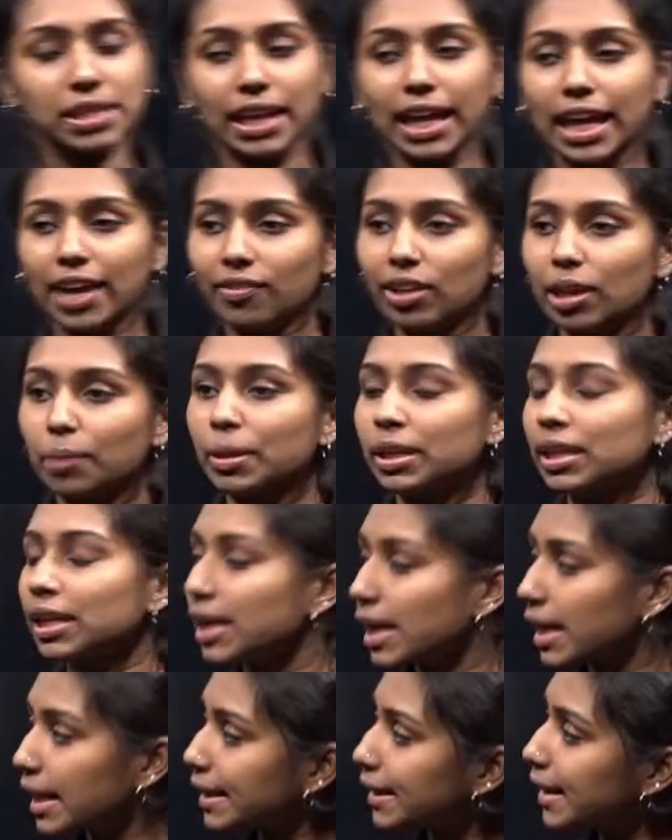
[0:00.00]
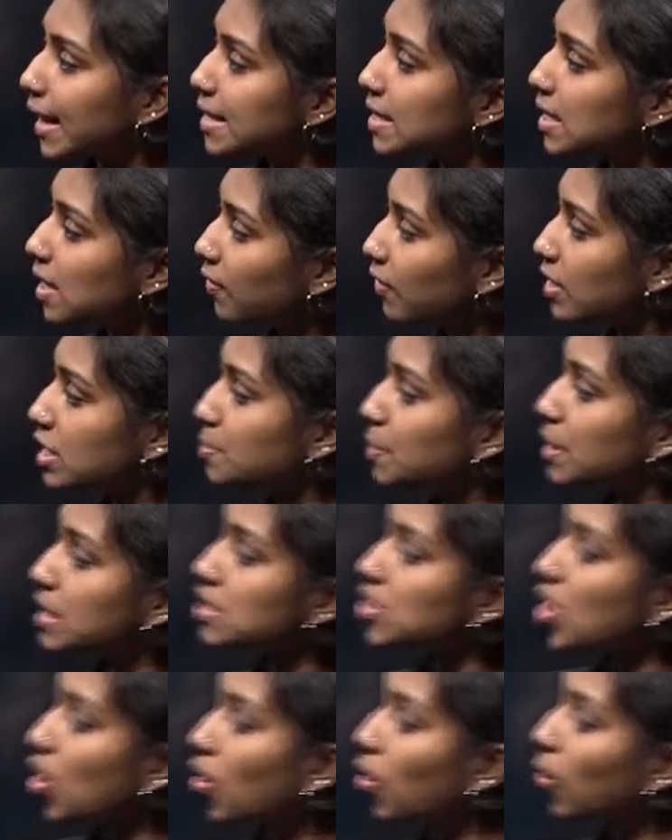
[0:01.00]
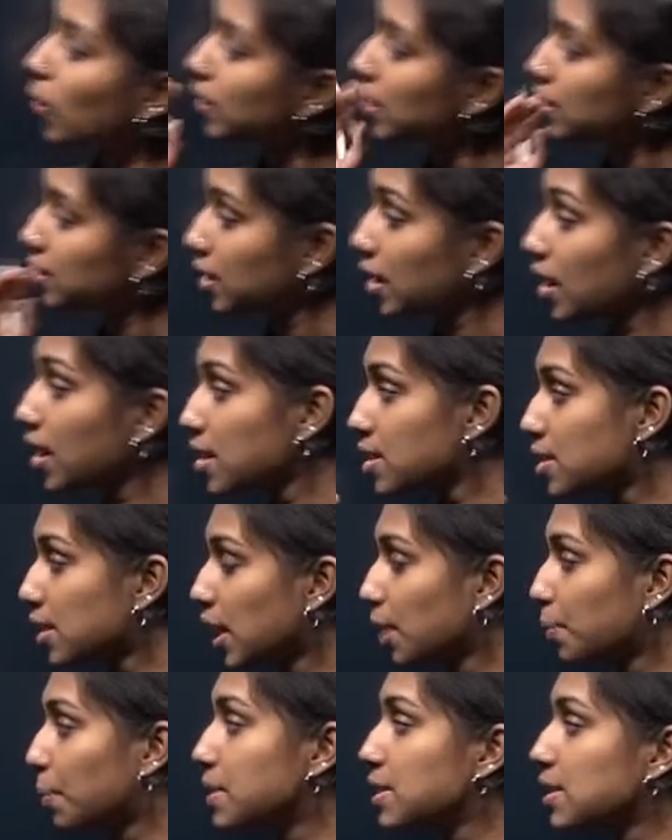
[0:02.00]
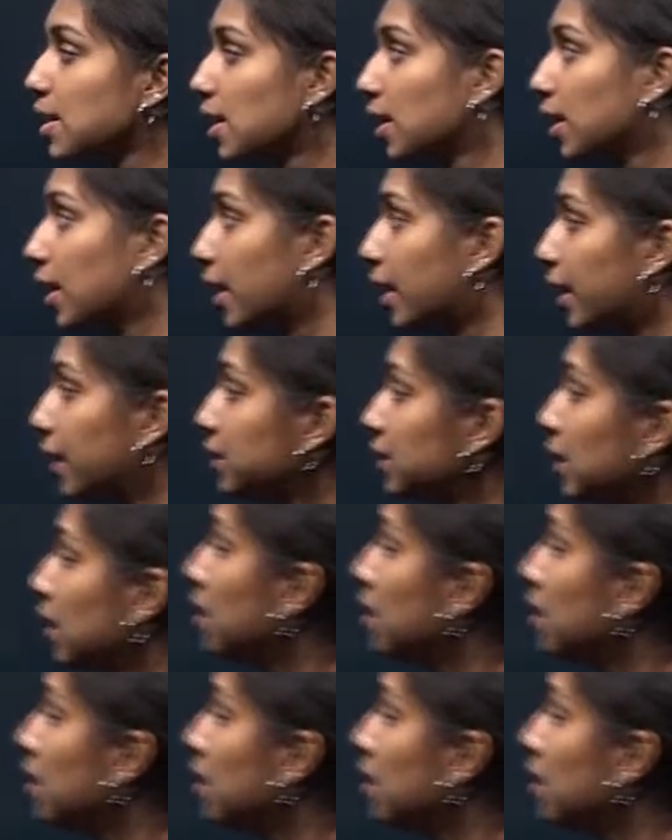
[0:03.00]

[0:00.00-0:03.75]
A will be the correct answer, which means all the three statements are correct.